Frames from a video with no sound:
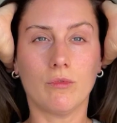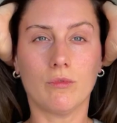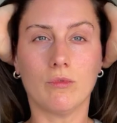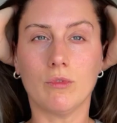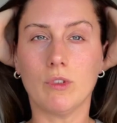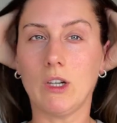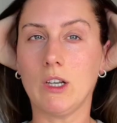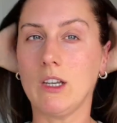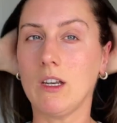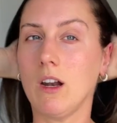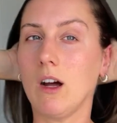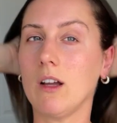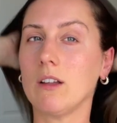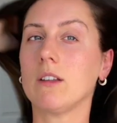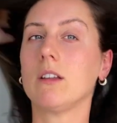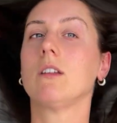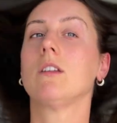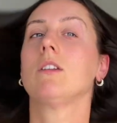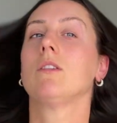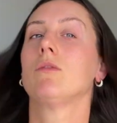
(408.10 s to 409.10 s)
Really nice.
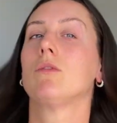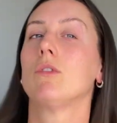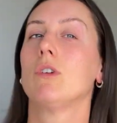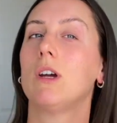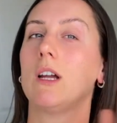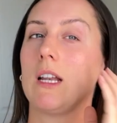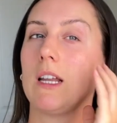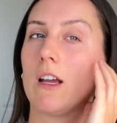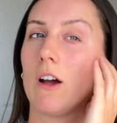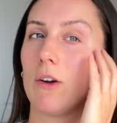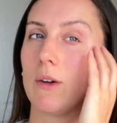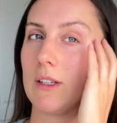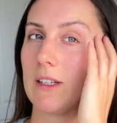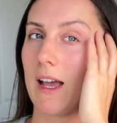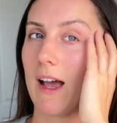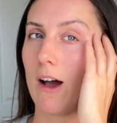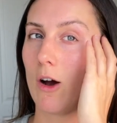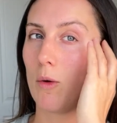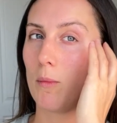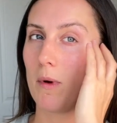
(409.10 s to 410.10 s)
This is really going to
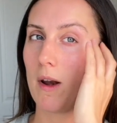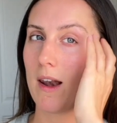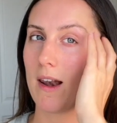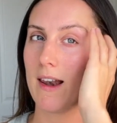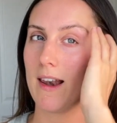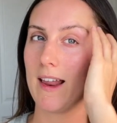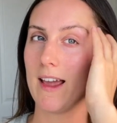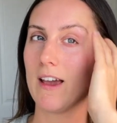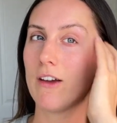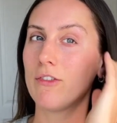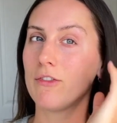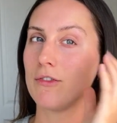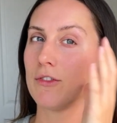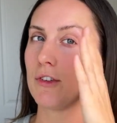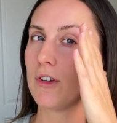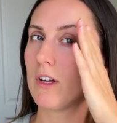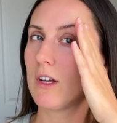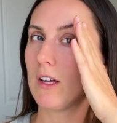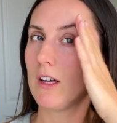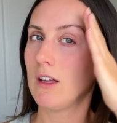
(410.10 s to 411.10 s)
help lift
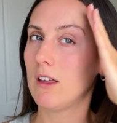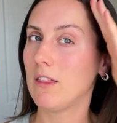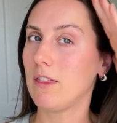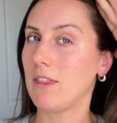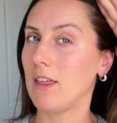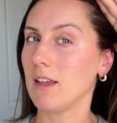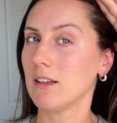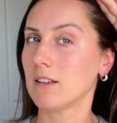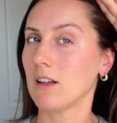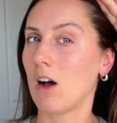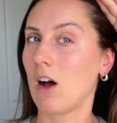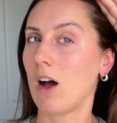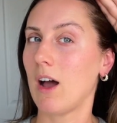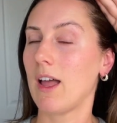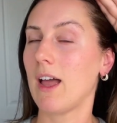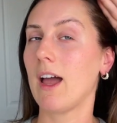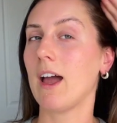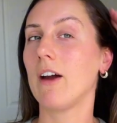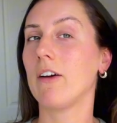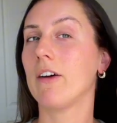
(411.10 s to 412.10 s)
this eye
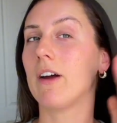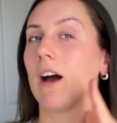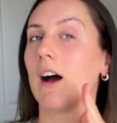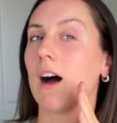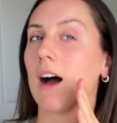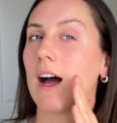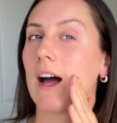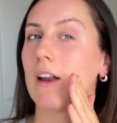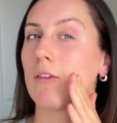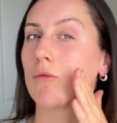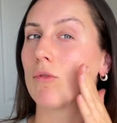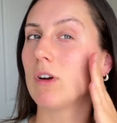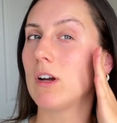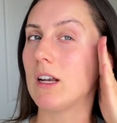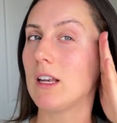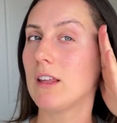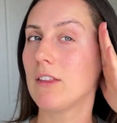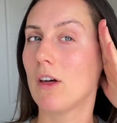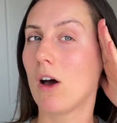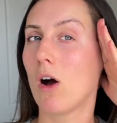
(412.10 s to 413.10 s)
area and
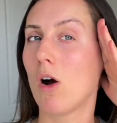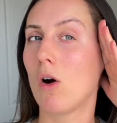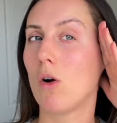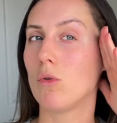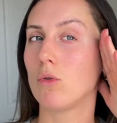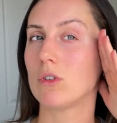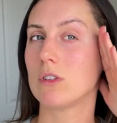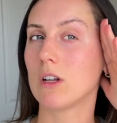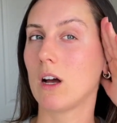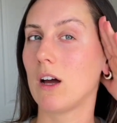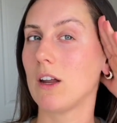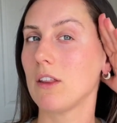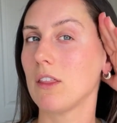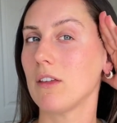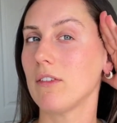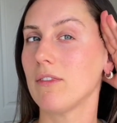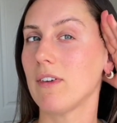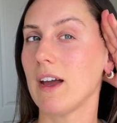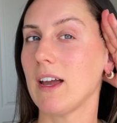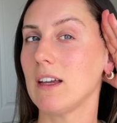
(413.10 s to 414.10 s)
really the whole side of the
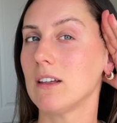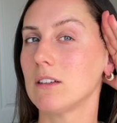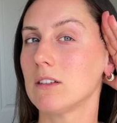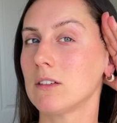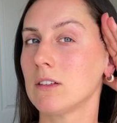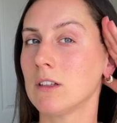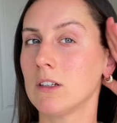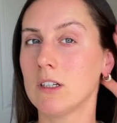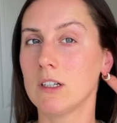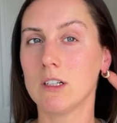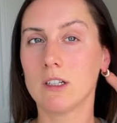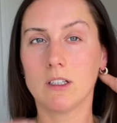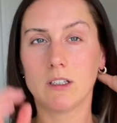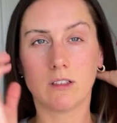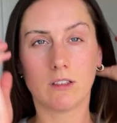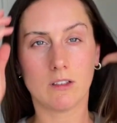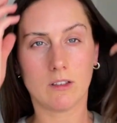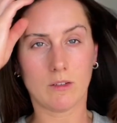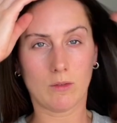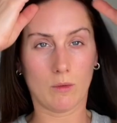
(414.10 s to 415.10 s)
face.
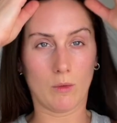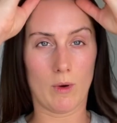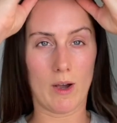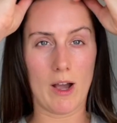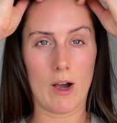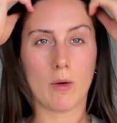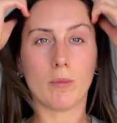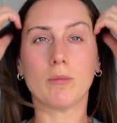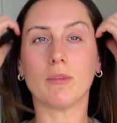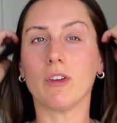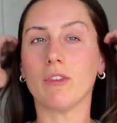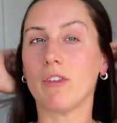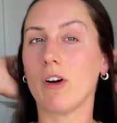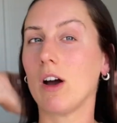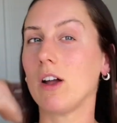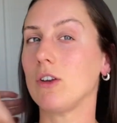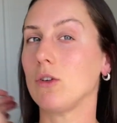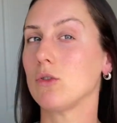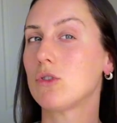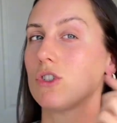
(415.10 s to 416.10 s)
It will help
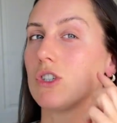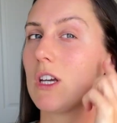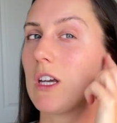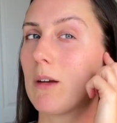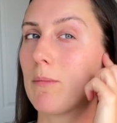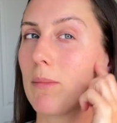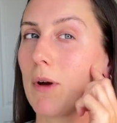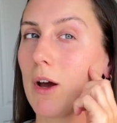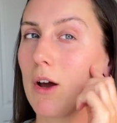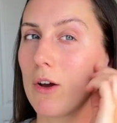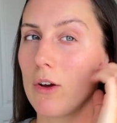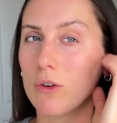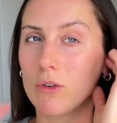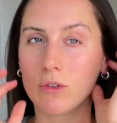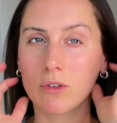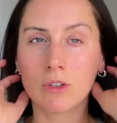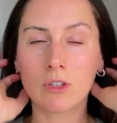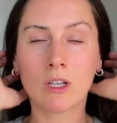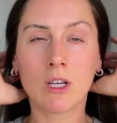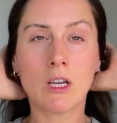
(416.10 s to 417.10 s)
define your
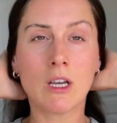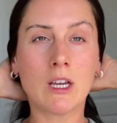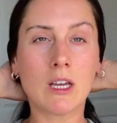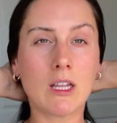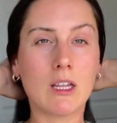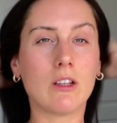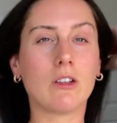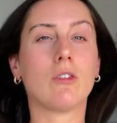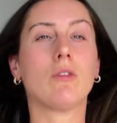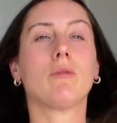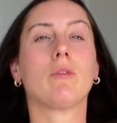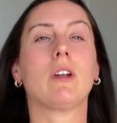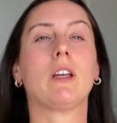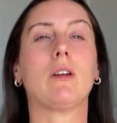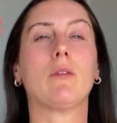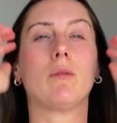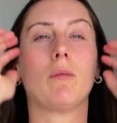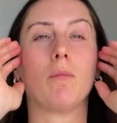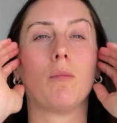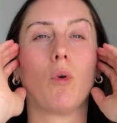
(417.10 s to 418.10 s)
cheekbones. This is a
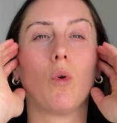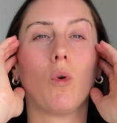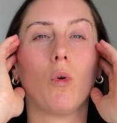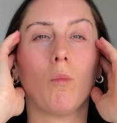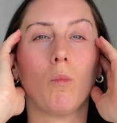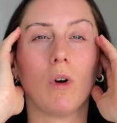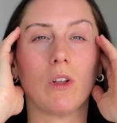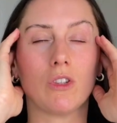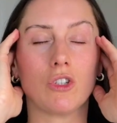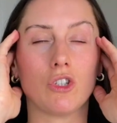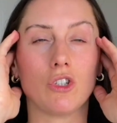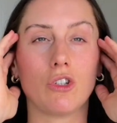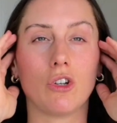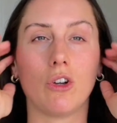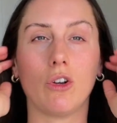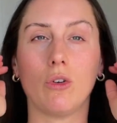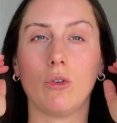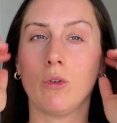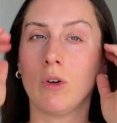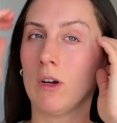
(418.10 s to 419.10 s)
really important one to
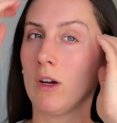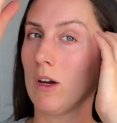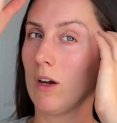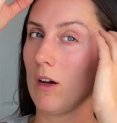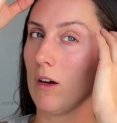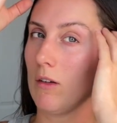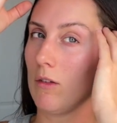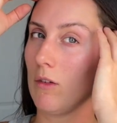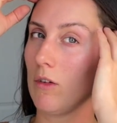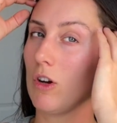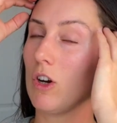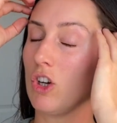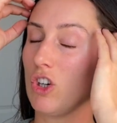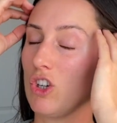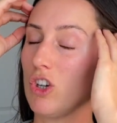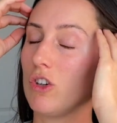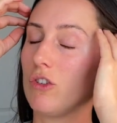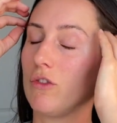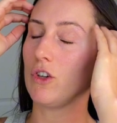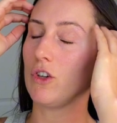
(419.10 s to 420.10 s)
do a
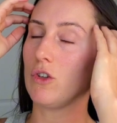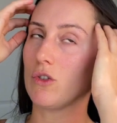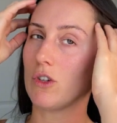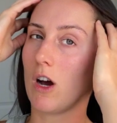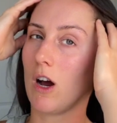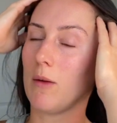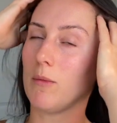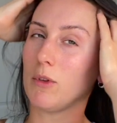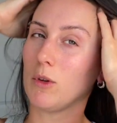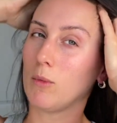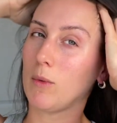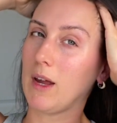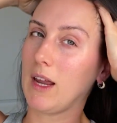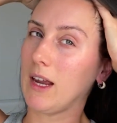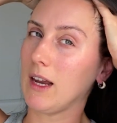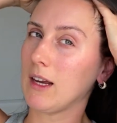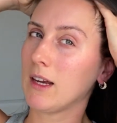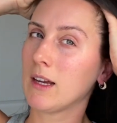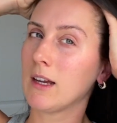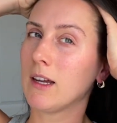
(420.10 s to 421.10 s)
good times a
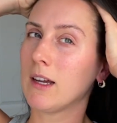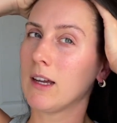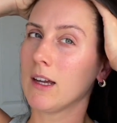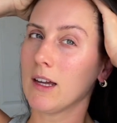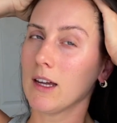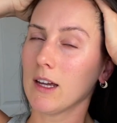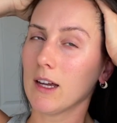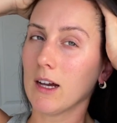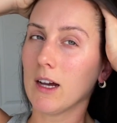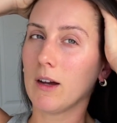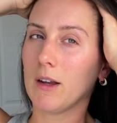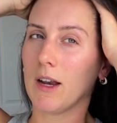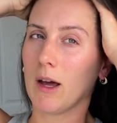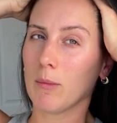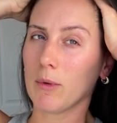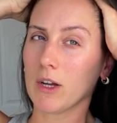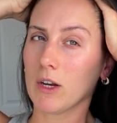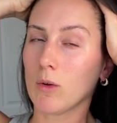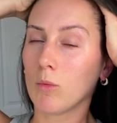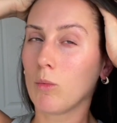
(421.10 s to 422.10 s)
week. Now
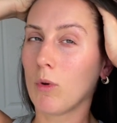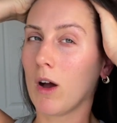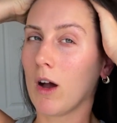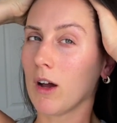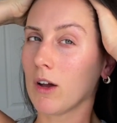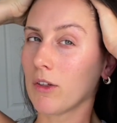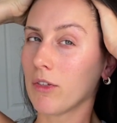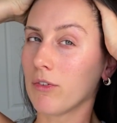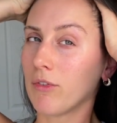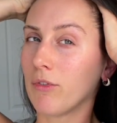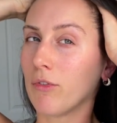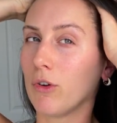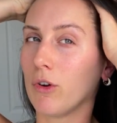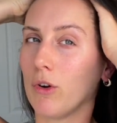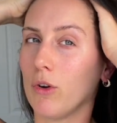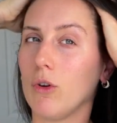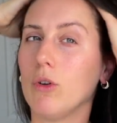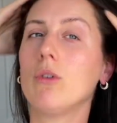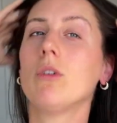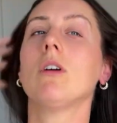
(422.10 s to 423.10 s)
we're going to work
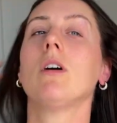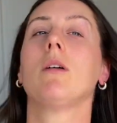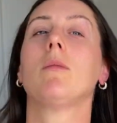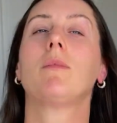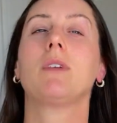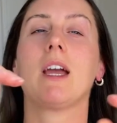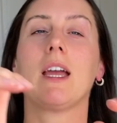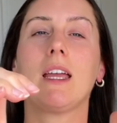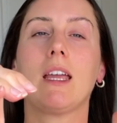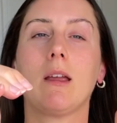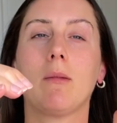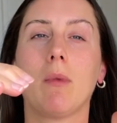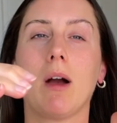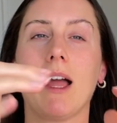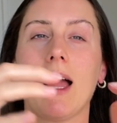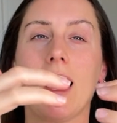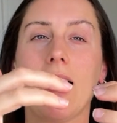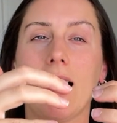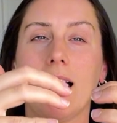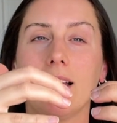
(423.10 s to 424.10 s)
through, I'm taking my
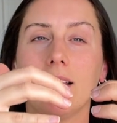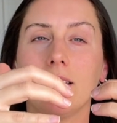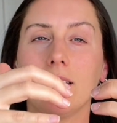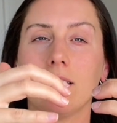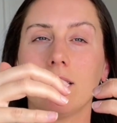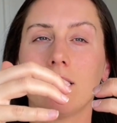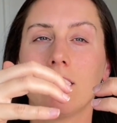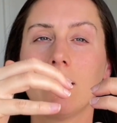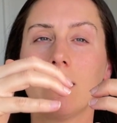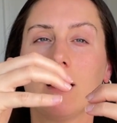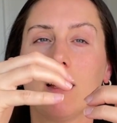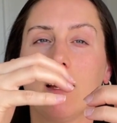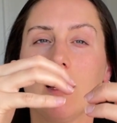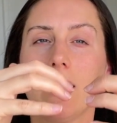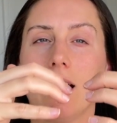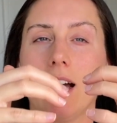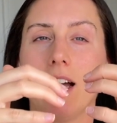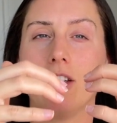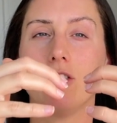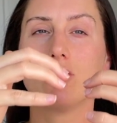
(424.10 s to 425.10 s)
hands
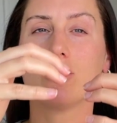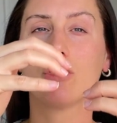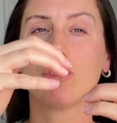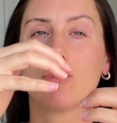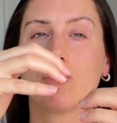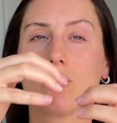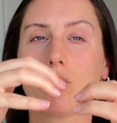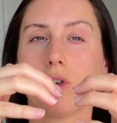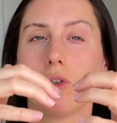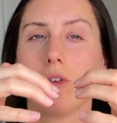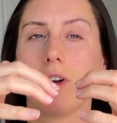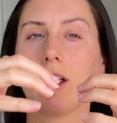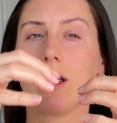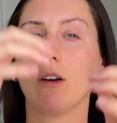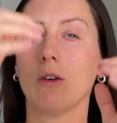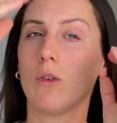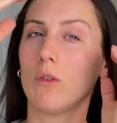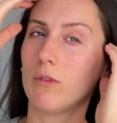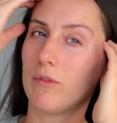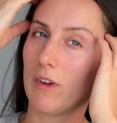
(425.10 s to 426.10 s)
and just drawing
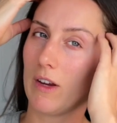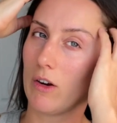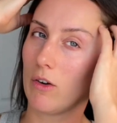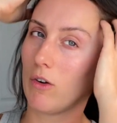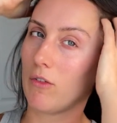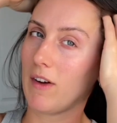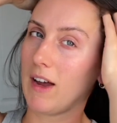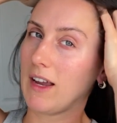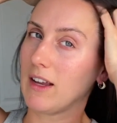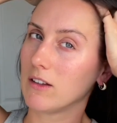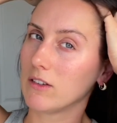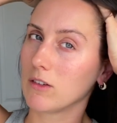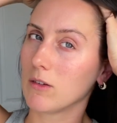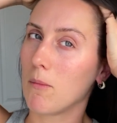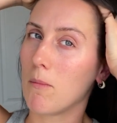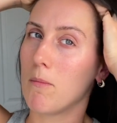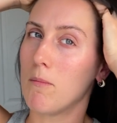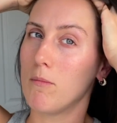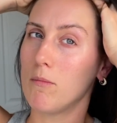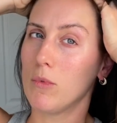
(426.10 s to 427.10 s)
figure of eights,
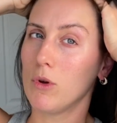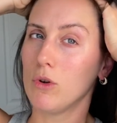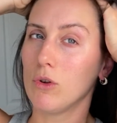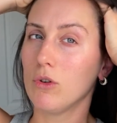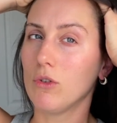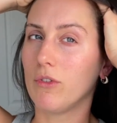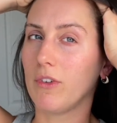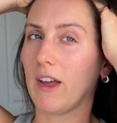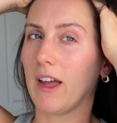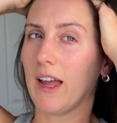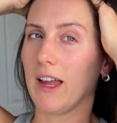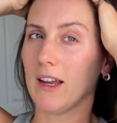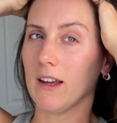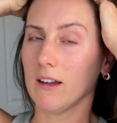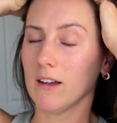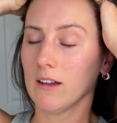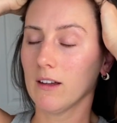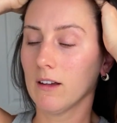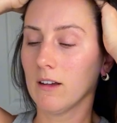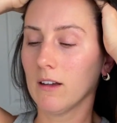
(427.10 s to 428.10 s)
moving